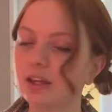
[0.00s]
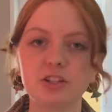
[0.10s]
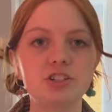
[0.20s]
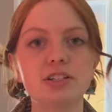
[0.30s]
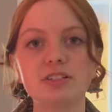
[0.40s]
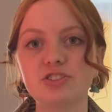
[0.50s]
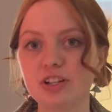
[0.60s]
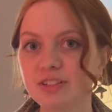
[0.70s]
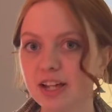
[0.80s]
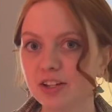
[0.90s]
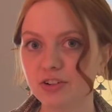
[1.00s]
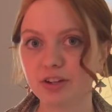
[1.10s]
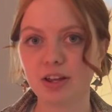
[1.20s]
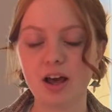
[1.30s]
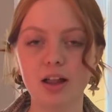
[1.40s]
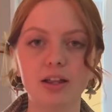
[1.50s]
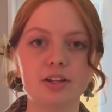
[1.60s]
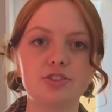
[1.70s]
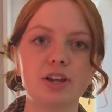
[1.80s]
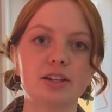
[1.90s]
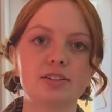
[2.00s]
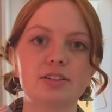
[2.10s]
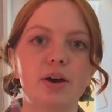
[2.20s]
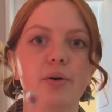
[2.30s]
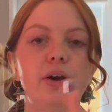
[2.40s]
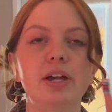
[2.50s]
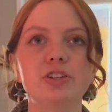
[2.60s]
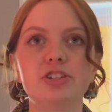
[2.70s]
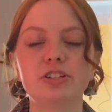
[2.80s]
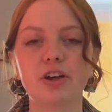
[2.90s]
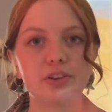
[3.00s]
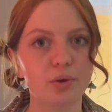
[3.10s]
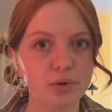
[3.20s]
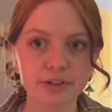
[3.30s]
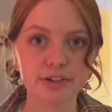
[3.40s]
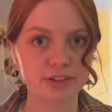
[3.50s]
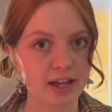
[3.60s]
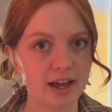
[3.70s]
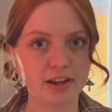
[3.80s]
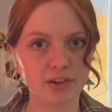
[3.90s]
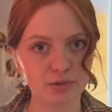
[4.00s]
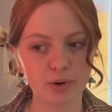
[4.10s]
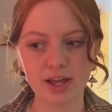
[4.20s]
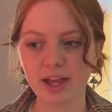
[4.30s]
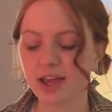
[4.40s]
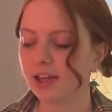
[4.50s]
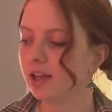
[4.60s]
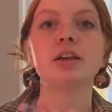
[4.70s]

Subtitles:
She is just entering college, and so she's on the older side of YA.